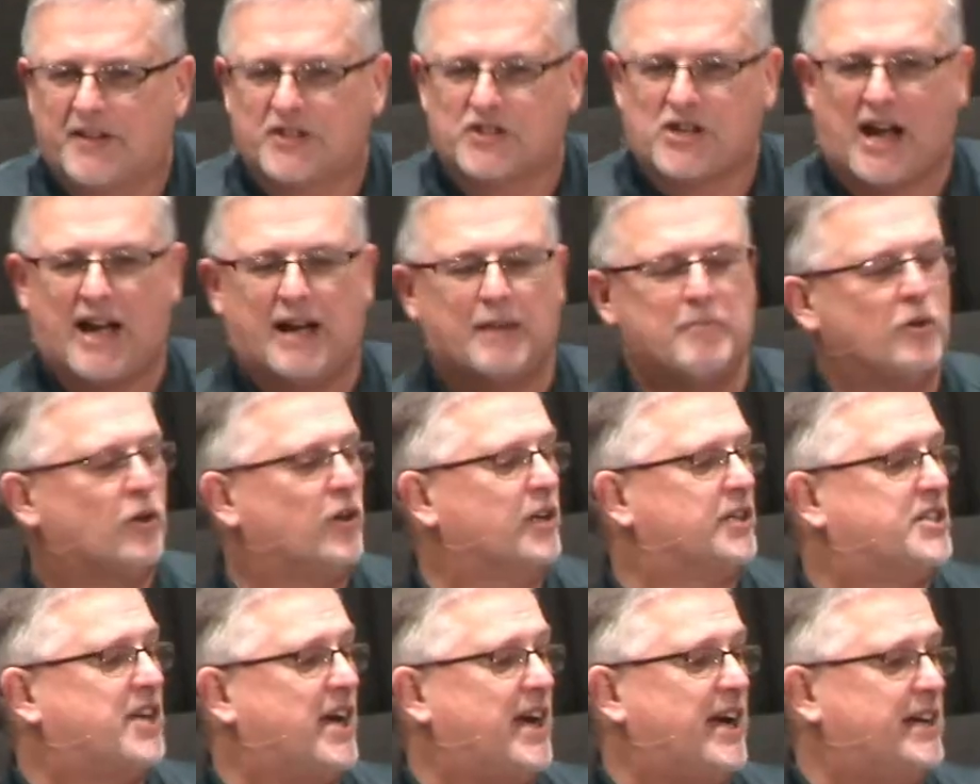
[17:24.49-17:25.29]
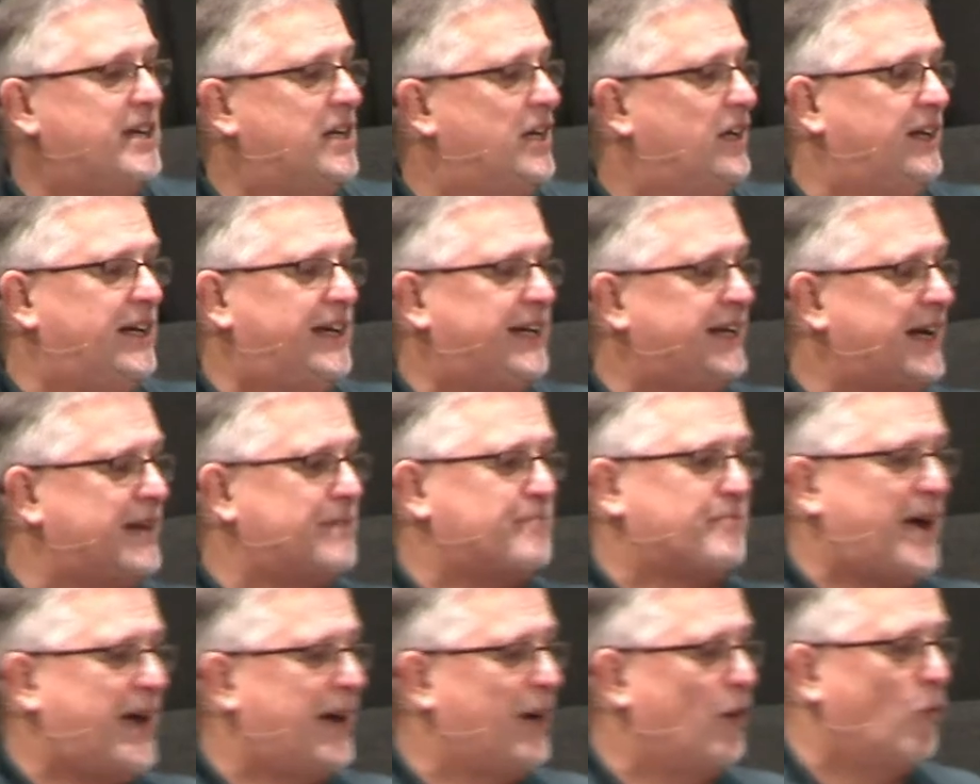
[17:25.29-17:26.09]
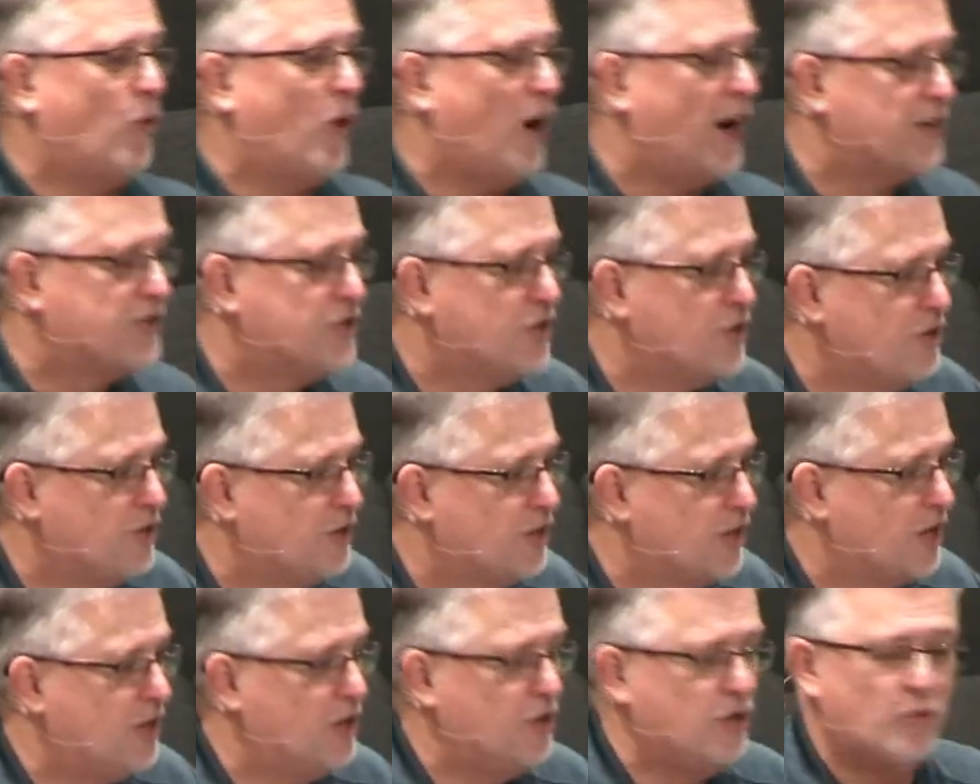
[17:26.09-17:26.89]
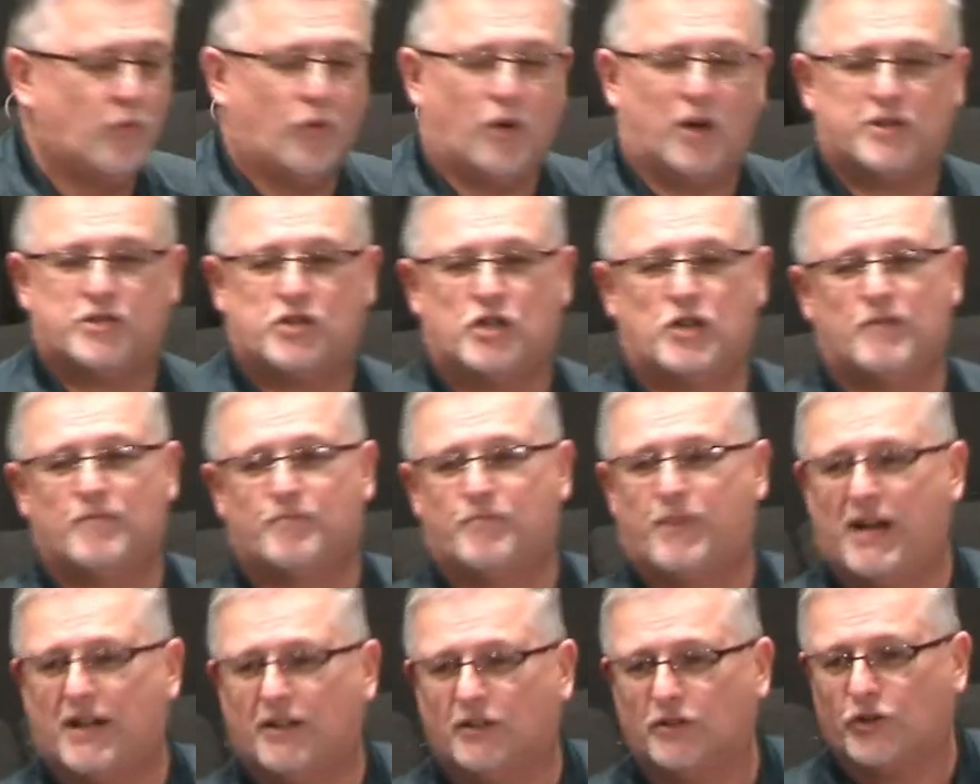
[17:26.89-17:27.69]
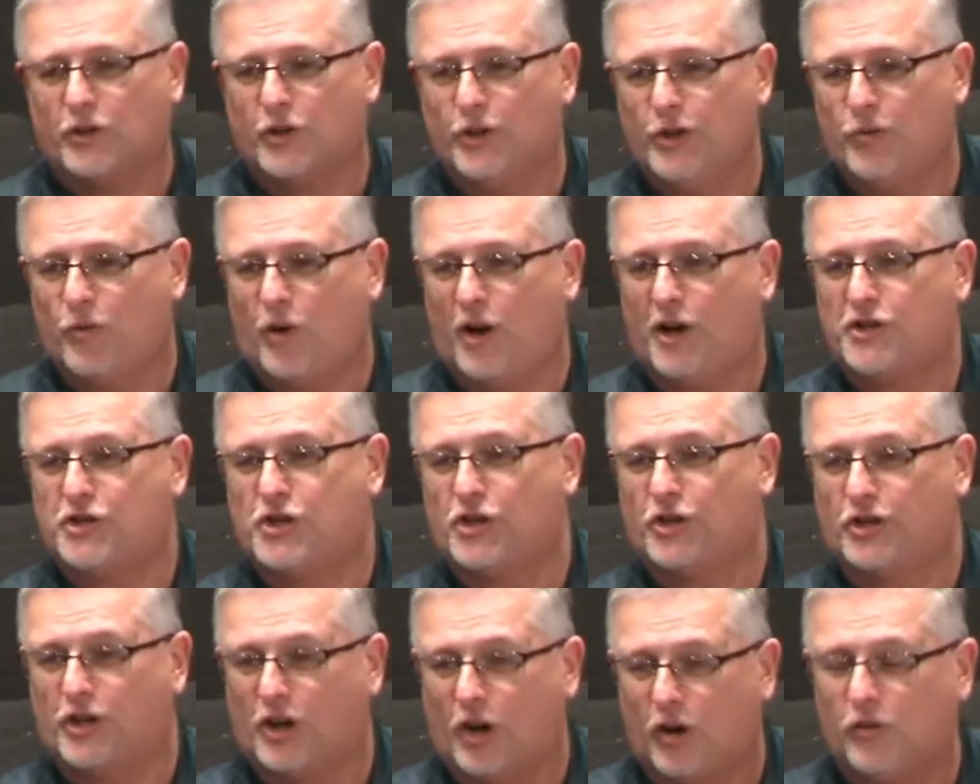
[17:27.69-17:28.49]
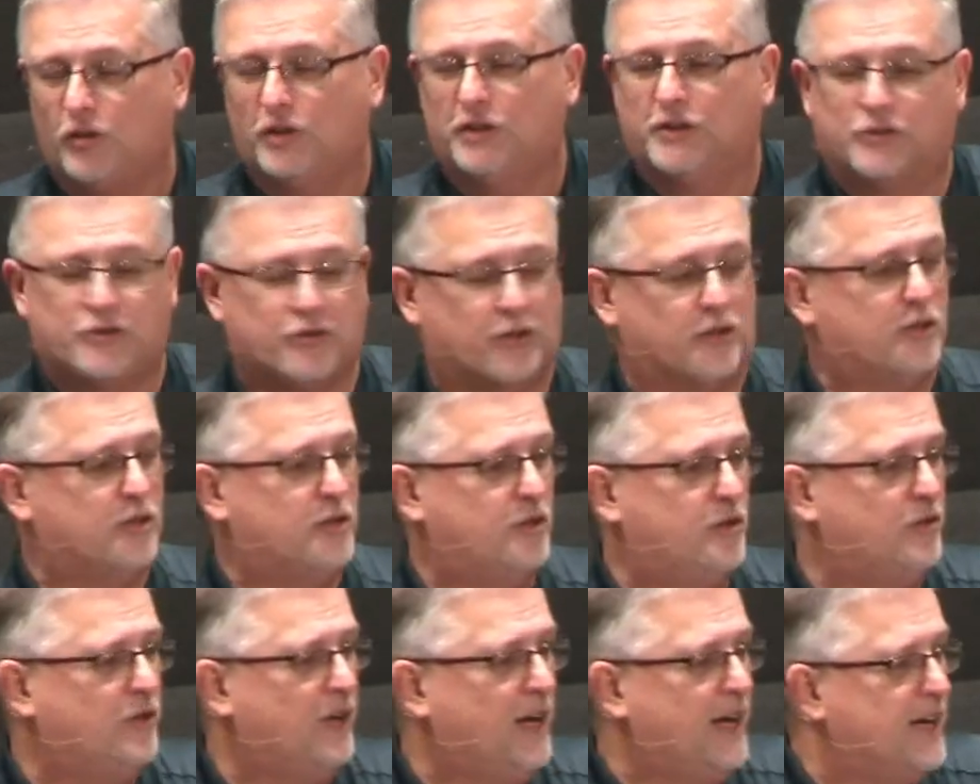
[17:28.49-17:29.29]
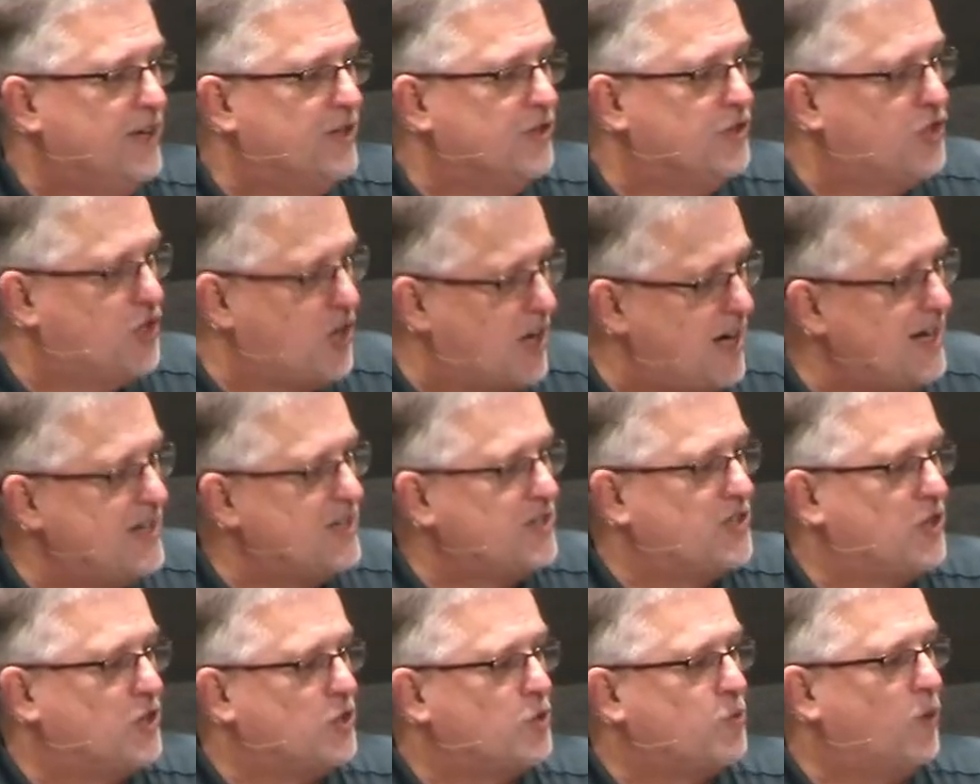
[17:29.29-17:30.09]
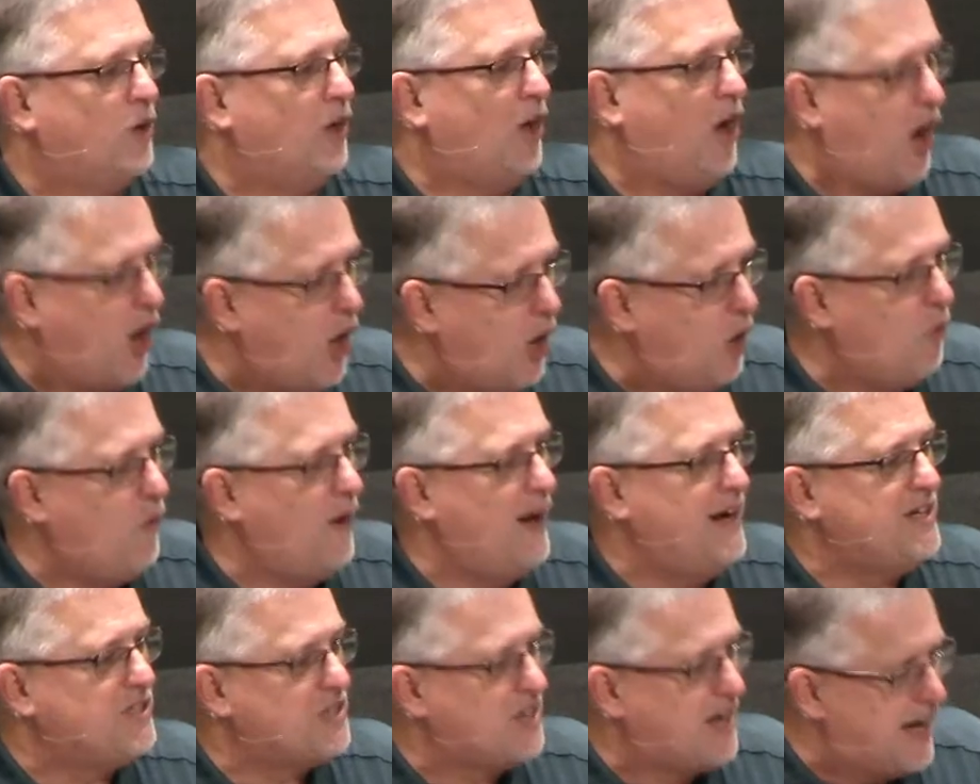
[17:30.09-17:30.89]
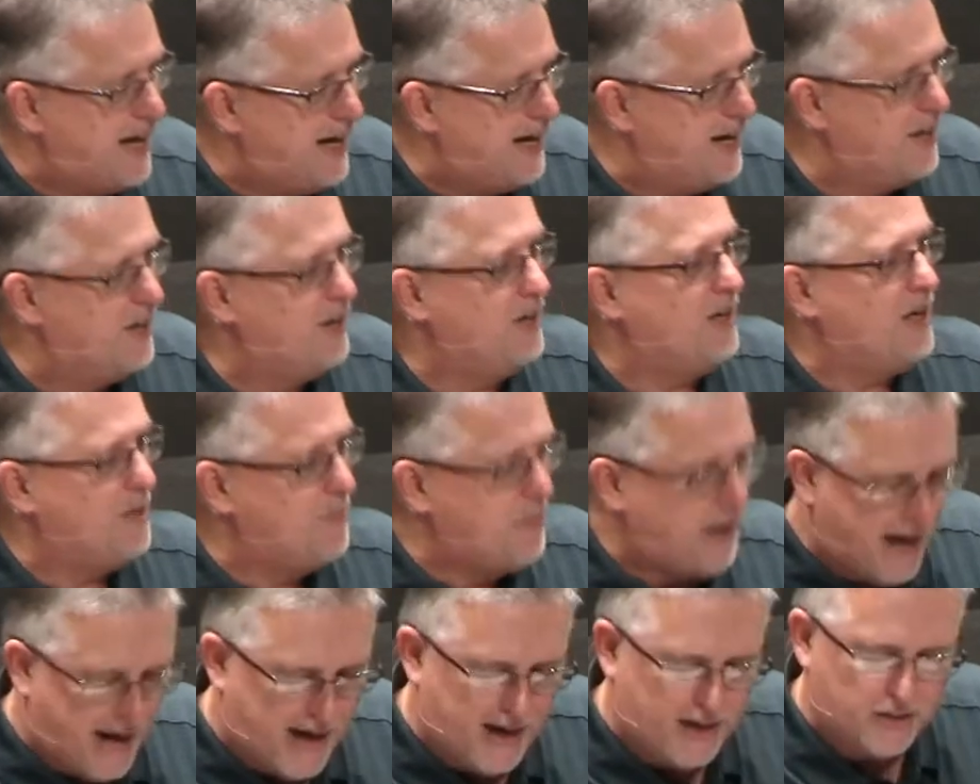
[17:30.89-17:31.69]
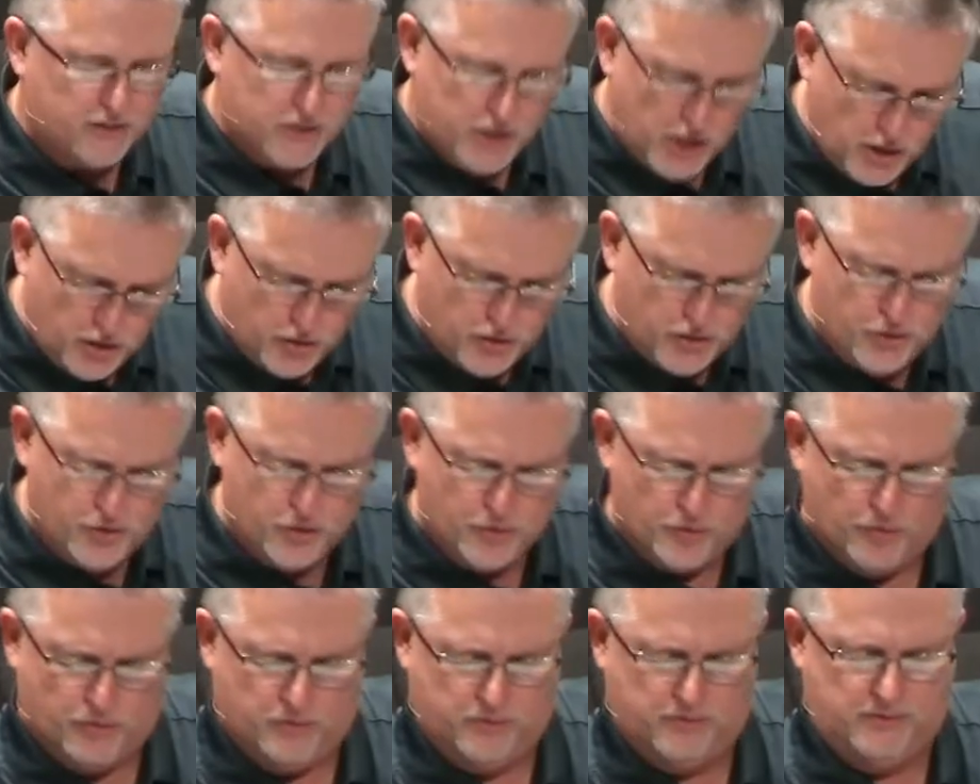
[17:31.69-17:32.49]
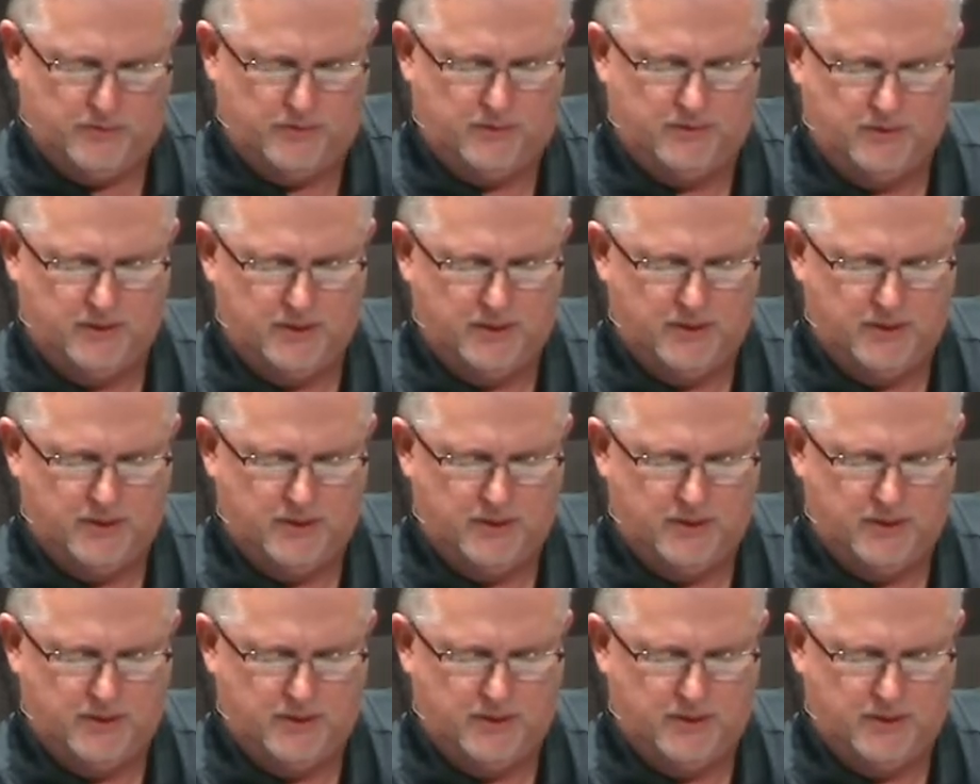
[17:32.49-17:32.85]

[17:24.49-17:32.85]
Because I'm going to tell you, it doesn't matter what you do, what you've been through, what you're going through, Jesus will always care about you.